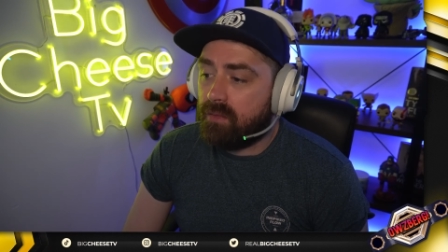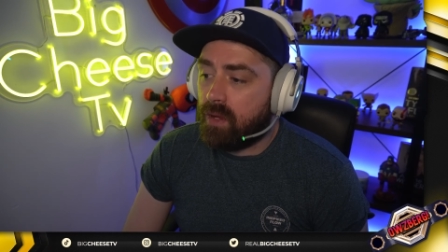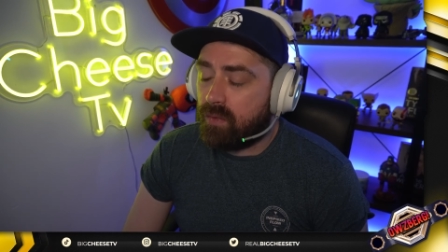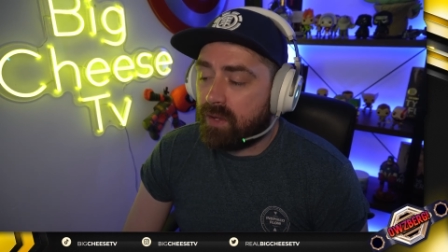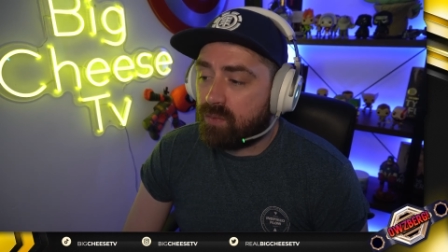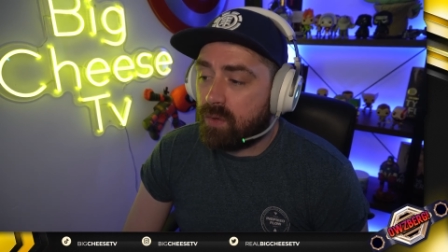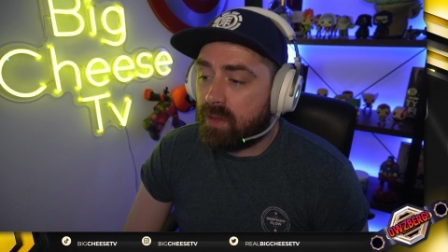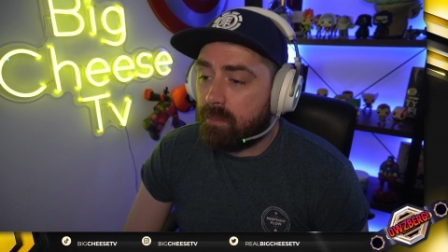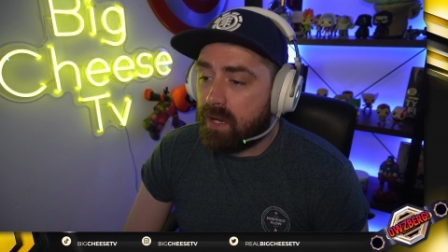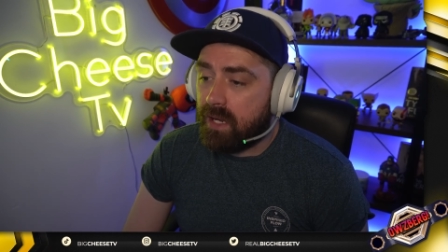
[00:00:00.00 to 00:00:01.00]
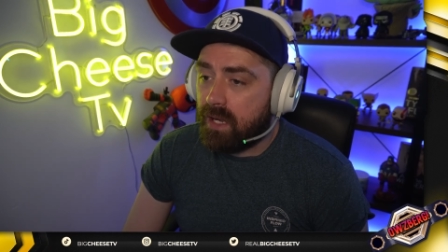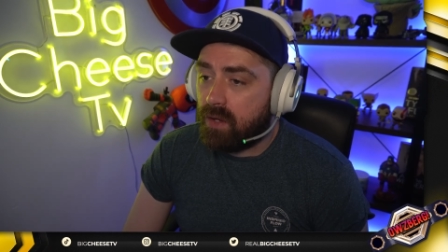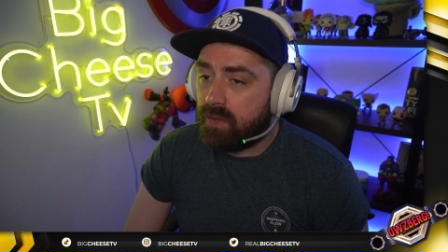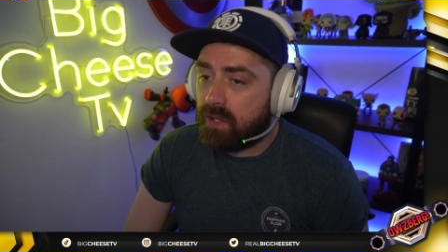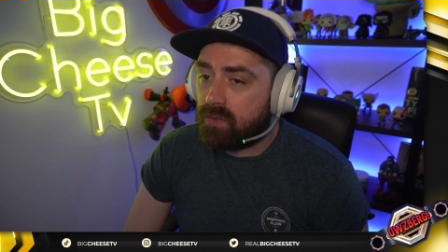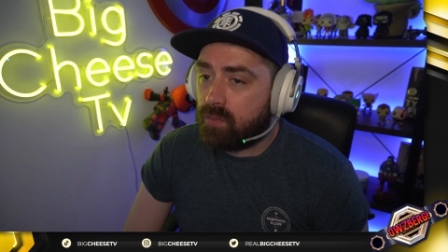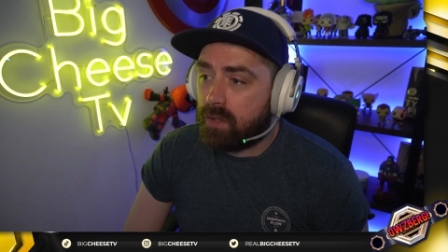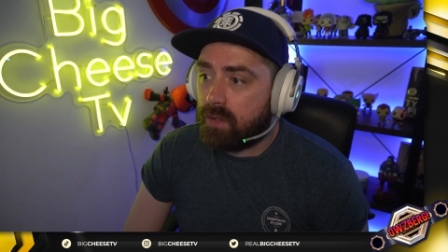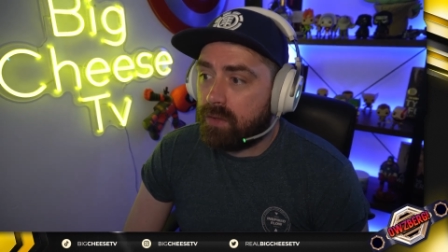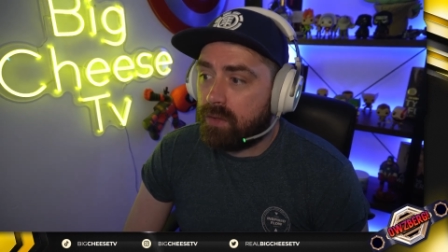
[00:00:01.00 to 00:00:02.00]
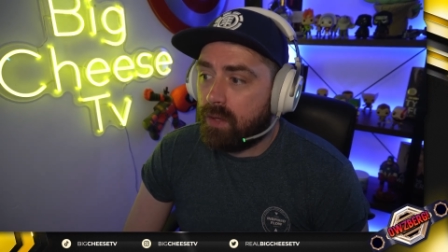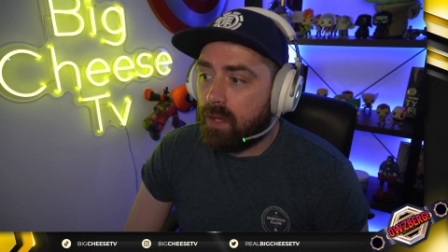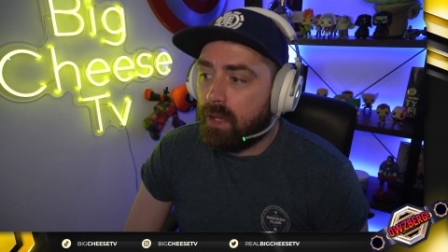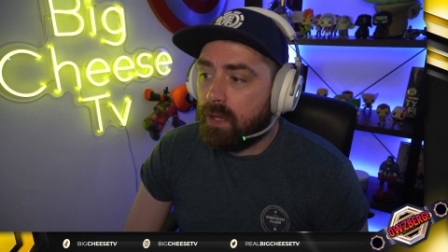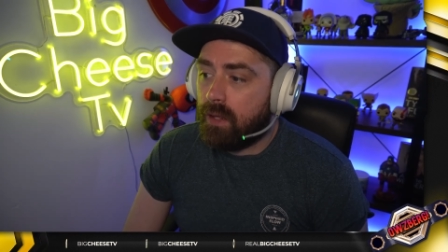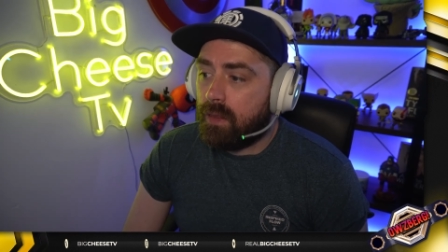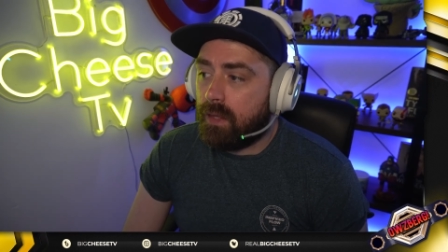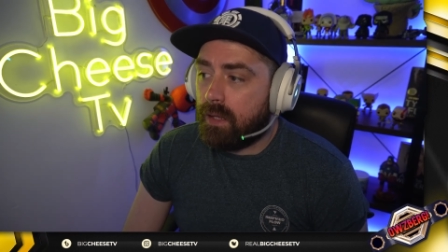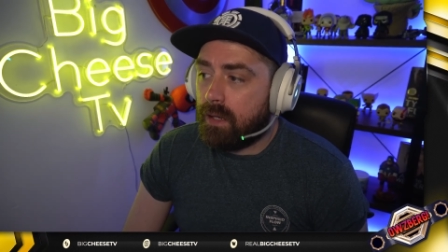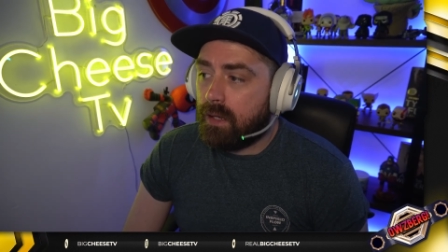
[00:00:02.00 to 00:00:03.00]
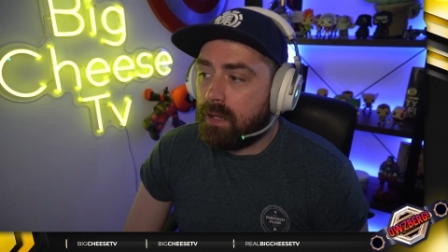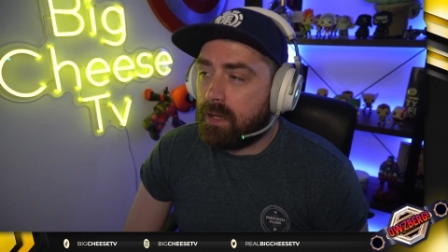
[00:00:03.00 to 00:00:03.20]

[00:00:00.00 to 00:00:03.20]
I don't think it's worth the money. I don't think it's worth the